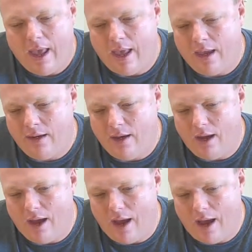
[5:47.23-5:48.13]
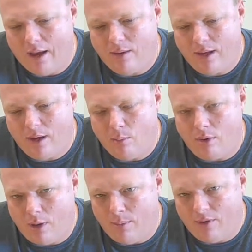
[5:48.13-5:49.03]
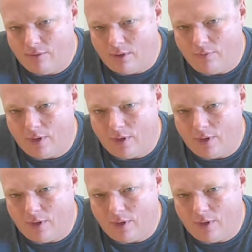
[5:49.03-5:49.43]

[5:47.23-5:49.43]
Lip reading: And I kind of pride myself,